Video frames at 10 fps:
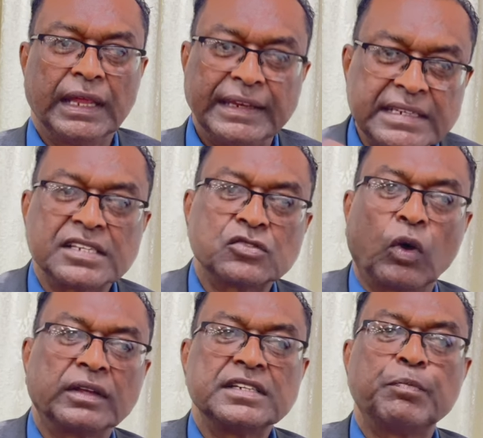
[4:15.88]
This is
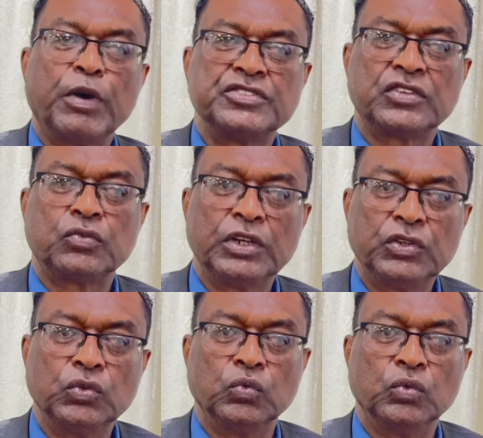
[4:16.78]
what this budget will
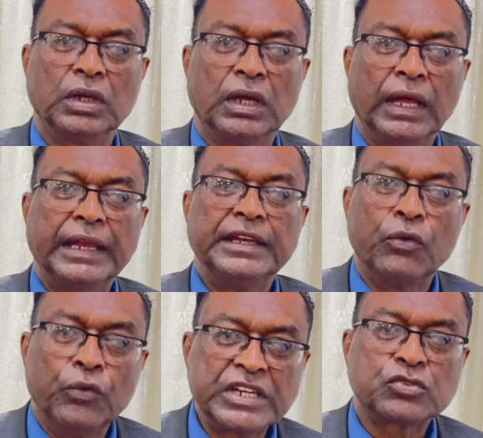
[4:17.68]
do. The
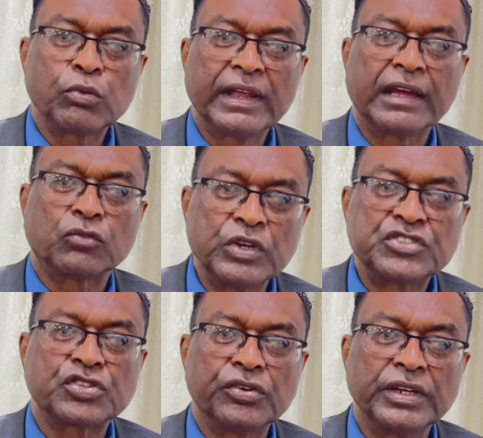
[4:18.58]
rich will get
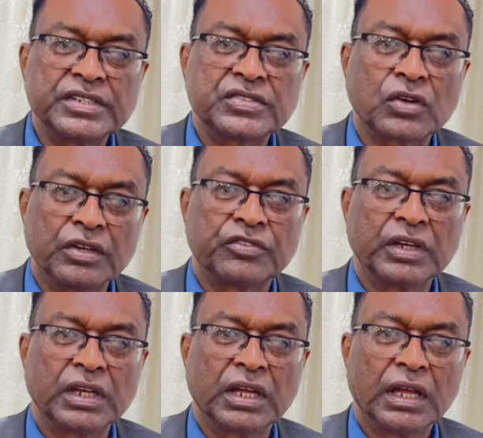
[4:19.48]
richer in this
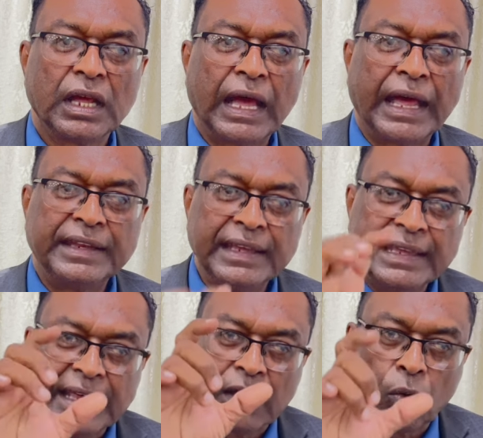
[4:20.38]
country, and the
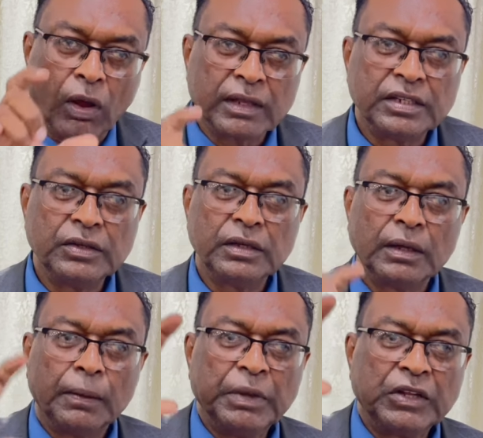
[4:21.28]
inequality
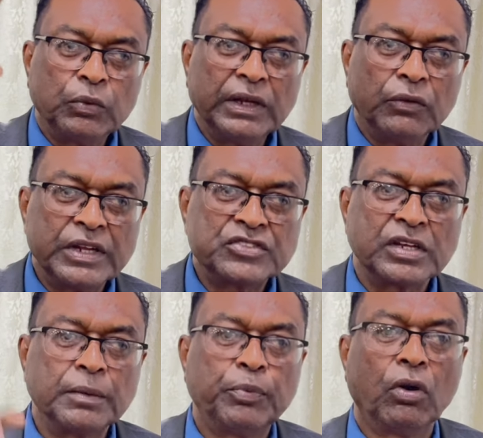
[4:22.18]
between the rich
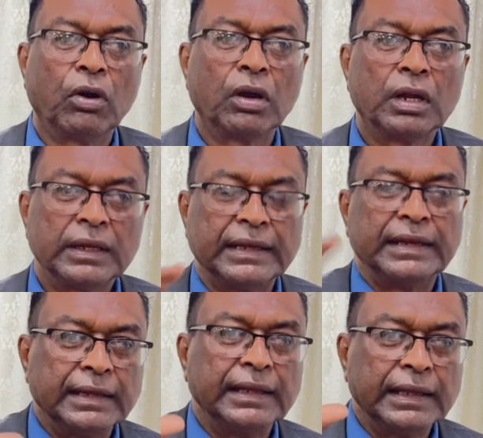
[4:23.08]
and the poor,
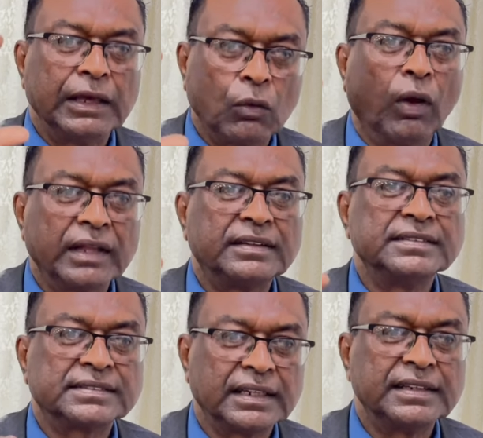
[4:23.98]
the
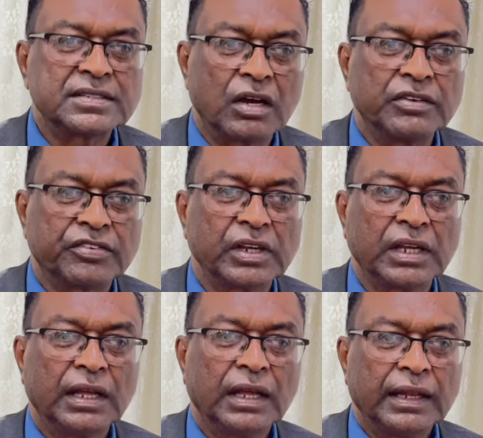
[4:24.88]
inequalities in this country,
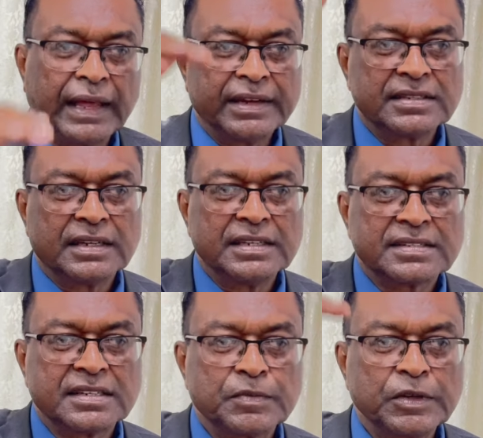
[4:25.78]
that is the
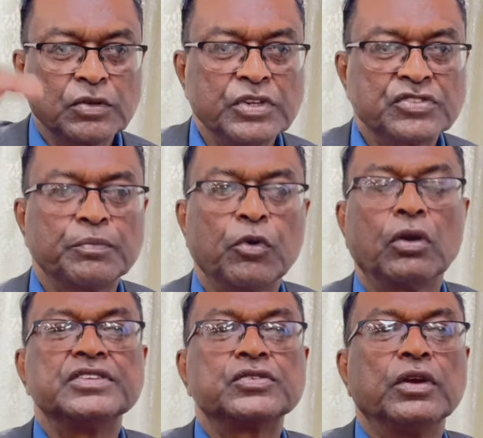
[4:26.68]
distance between rich and poor,
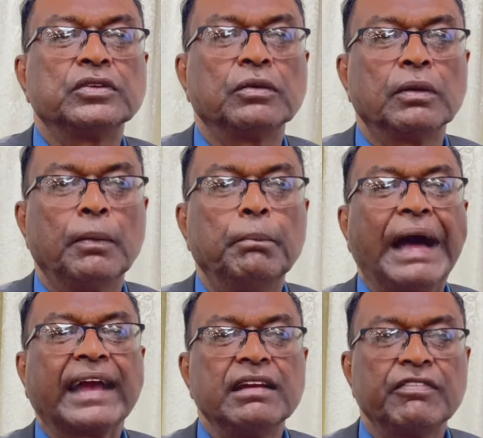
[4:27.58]
is going to
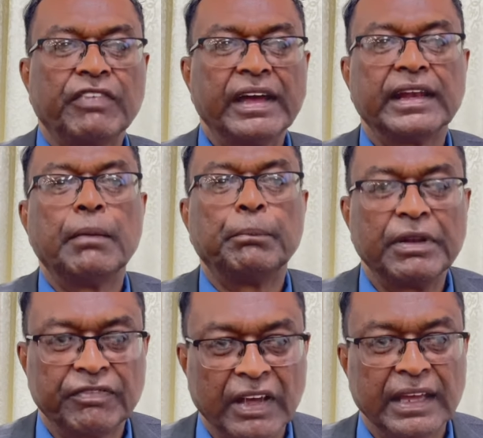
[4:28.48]
magnify and
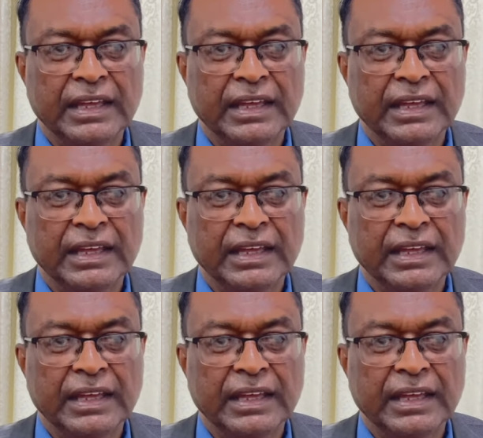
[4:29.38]
amplify.